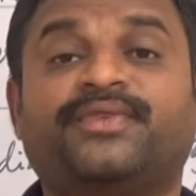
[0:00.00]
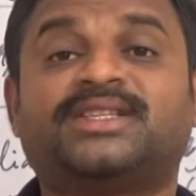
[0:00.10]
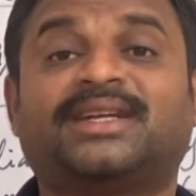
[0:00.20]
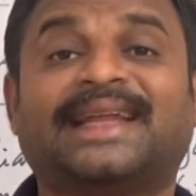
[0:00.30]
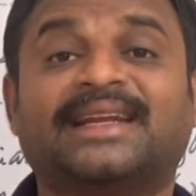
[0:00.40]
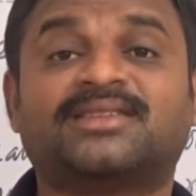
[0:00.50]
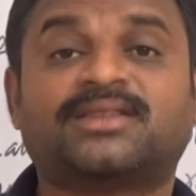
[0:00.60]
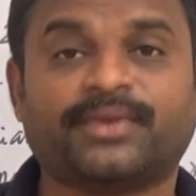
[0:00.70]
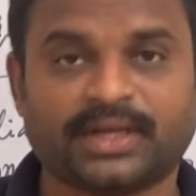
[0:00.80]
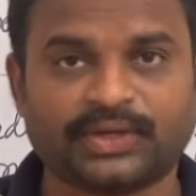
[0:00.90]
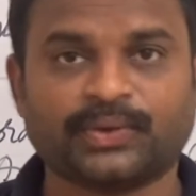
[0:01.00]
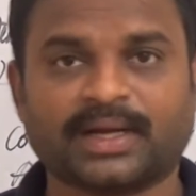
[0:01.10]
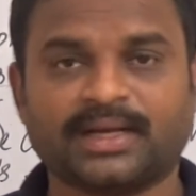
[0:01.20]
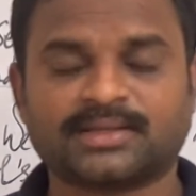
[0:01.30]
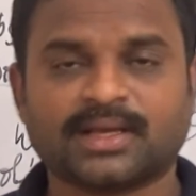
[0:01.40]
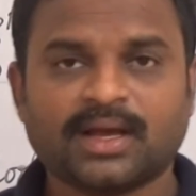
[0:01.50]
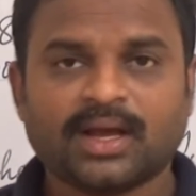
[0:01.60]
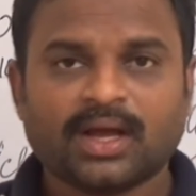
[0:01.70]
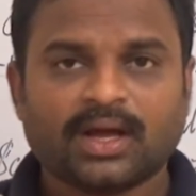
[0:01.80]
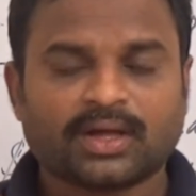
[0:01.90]
Which tense we need
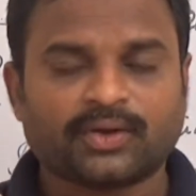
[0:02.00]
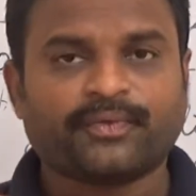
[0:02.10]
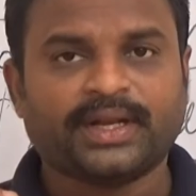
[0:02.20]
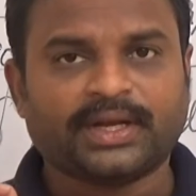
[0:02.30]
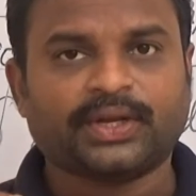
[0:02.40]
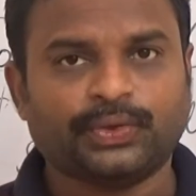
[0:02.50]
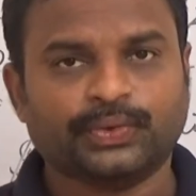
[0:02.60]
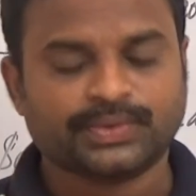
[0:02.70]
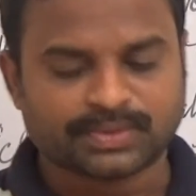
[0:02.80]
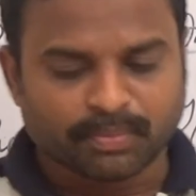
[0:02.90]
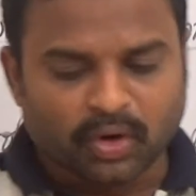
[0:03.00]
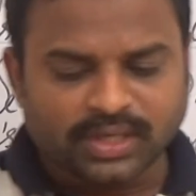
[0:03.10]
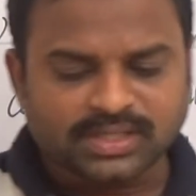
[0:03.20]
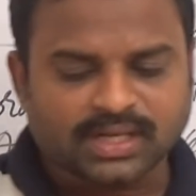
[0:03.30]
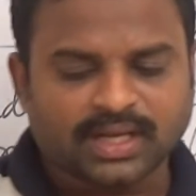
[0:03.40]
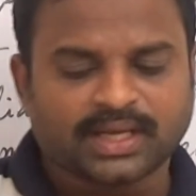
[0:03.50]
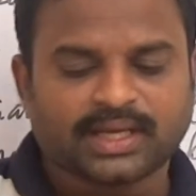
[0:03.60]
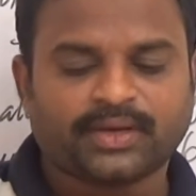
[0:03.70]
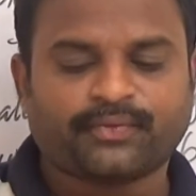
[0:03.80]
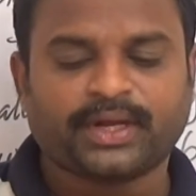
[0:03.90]
to use?
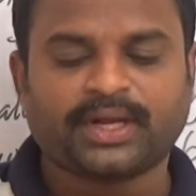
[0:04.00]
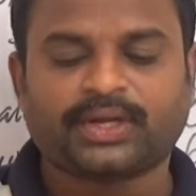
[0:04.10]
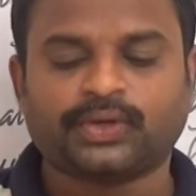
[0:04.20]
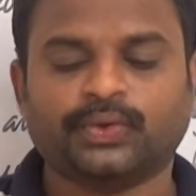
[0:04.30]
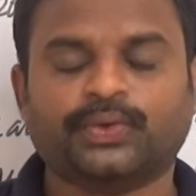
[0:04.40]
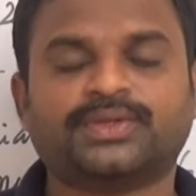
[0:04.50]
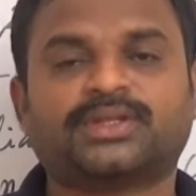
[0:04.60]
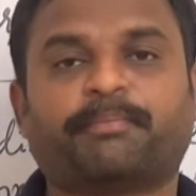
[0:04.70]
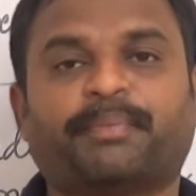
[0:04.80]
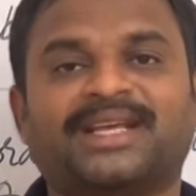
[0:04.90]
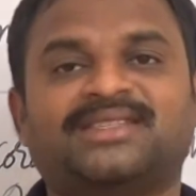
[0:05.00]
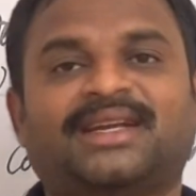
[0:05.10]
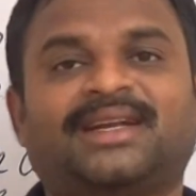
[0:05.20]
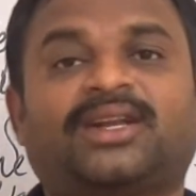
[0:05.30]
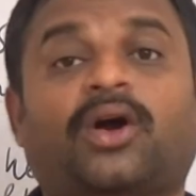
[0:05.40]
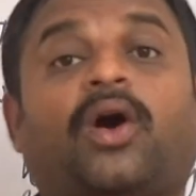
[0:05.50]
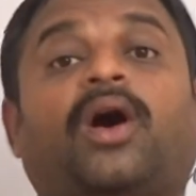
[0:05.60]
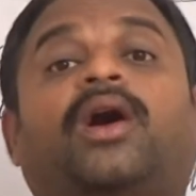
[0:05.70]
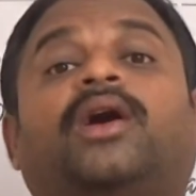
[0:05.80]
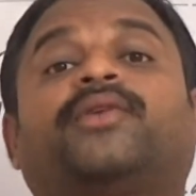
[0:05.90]
Mostly we need to use present
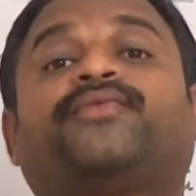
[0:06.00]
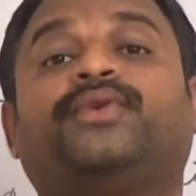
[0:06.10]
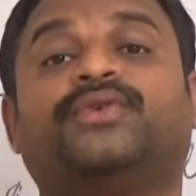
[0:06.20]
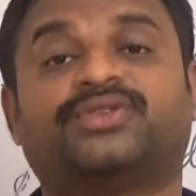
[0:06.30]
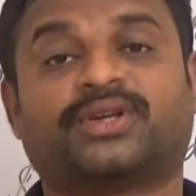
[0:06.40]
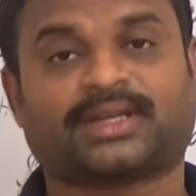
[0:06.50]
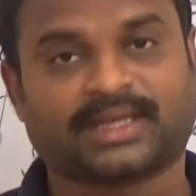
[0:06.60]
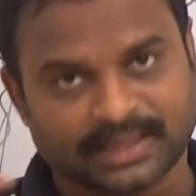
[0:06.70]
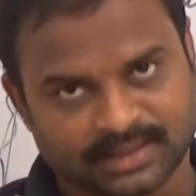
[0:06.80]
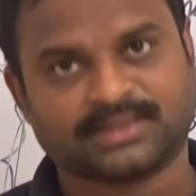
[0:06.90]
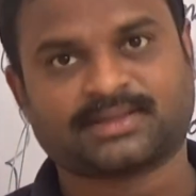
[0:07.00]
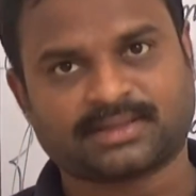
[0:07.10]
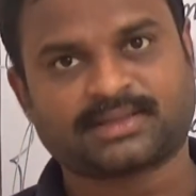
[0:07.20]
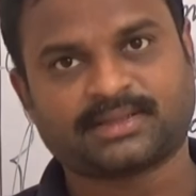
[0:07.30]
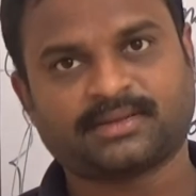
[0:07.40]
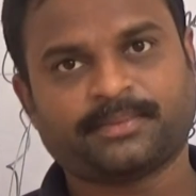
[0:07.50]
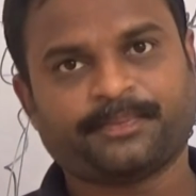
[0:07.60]
or future tense.